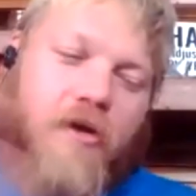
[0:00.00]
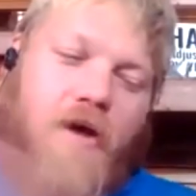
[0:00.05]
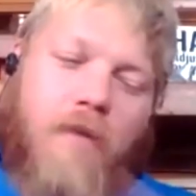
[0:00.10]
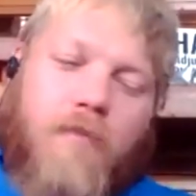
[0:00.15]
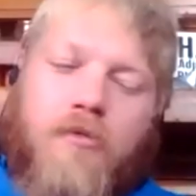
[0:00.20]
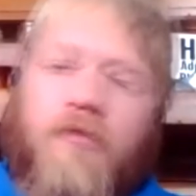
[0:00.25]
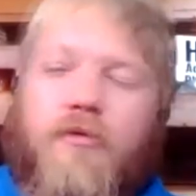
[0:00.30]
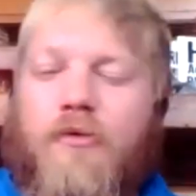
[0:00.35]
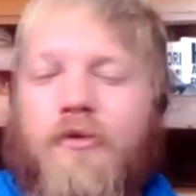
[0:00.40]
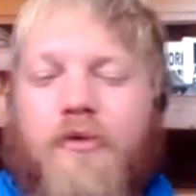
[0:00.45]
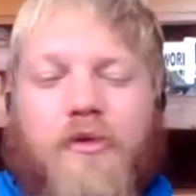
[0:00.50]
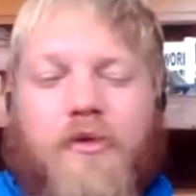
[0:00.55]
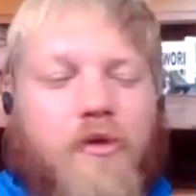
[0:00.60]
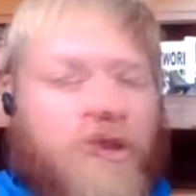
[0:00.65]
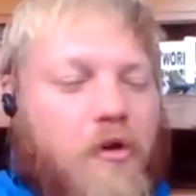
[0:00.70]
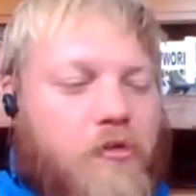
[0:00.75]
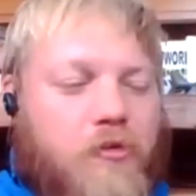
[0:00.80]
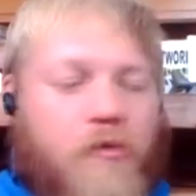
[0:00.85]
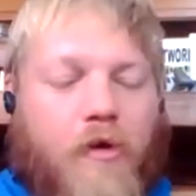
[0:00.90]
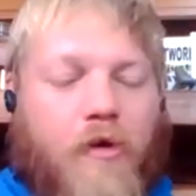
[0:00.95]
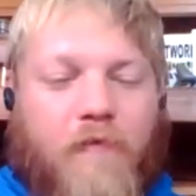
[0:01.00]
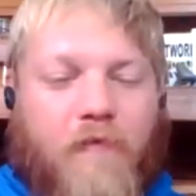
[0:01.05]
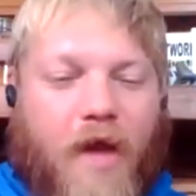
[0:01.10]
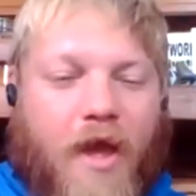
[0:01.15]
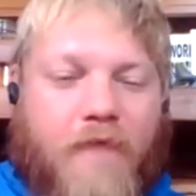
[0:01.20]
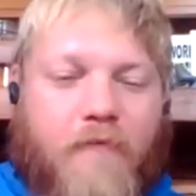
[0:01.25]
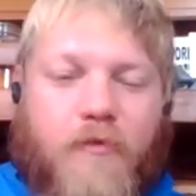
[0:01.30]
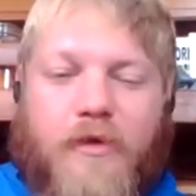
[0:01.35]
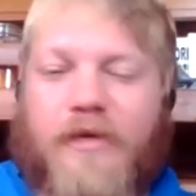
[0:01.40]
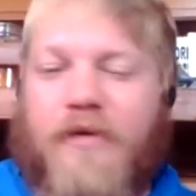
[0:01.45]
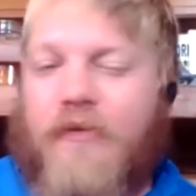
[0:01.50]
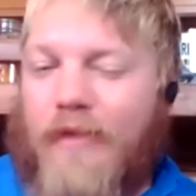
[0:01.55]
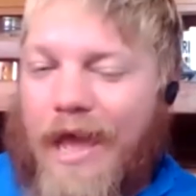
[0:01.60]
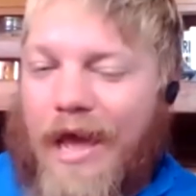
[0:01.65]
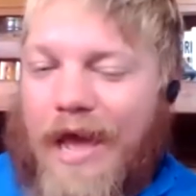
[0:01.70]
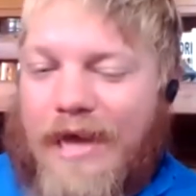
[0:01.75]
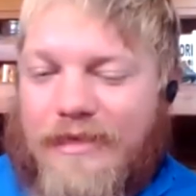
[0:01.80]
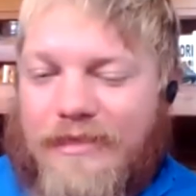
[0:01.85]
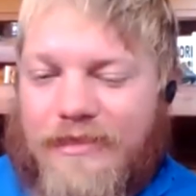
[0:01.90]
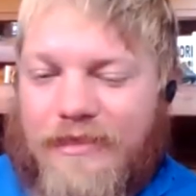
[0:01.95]
come through, you go through our five week
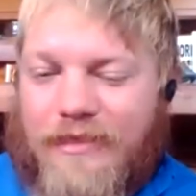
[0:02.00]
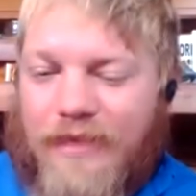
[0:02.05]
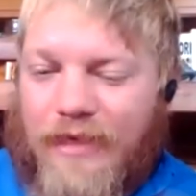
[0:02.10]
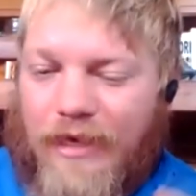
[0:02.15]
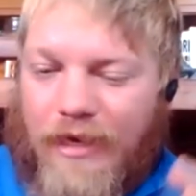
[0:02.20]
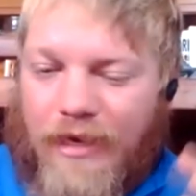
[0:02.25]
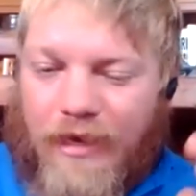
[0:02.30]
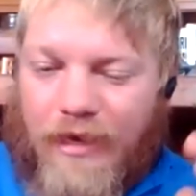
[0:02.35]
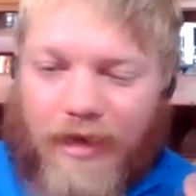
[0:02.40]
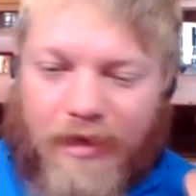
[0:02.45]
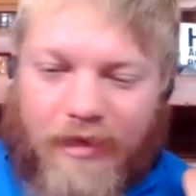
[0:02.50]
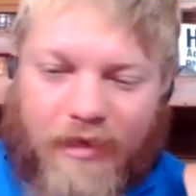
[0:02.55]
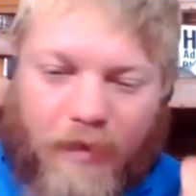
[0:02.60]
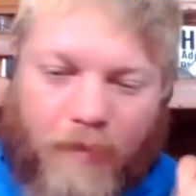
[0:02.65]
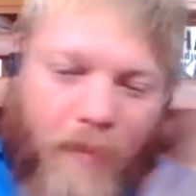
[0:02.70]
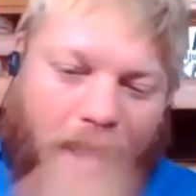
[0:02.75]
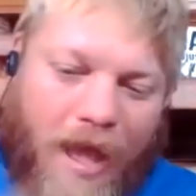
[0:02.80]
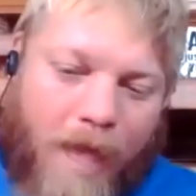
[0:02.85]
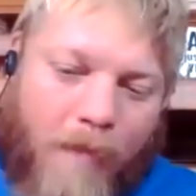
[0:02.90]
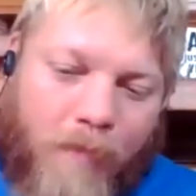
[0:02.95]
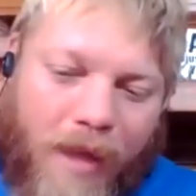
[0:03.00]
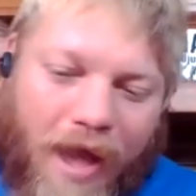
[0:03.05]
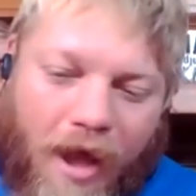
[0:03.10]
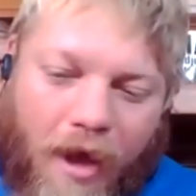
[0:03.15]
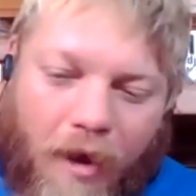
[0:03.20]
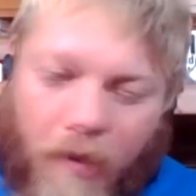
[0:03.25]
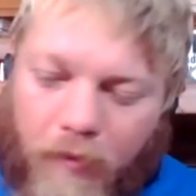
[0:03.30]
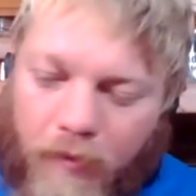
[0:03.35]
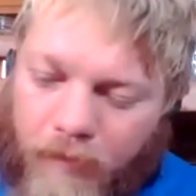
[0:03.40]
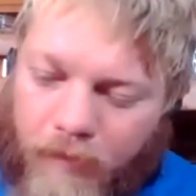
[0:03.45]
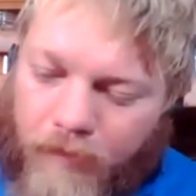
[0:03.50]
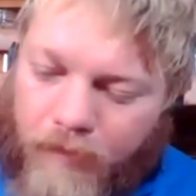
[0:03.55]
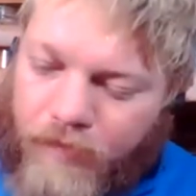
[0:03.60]
class, uh, you pop out.